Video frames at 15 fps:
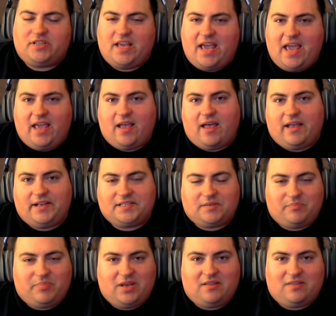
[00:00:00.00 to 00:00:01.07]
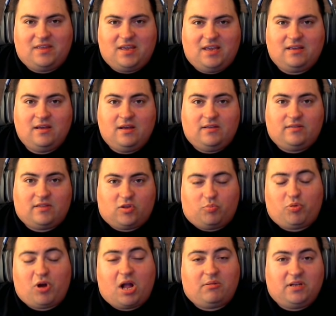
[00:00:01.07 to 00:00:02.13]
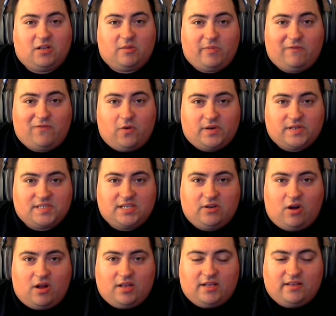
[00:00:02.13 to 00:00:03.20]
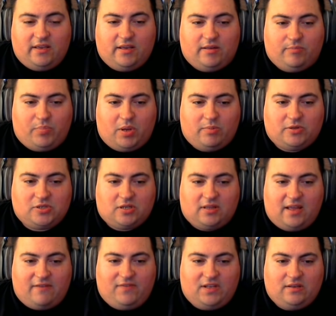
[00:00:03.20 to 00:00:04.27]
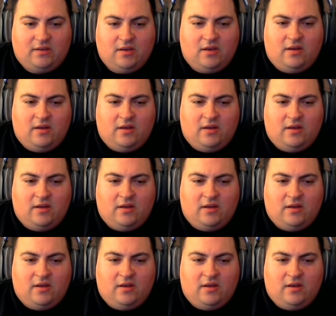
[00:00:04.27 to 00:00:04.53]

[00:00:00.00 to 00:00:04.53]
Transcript: The AI is a big thing that they're probably going to be focusing on in Publish 11.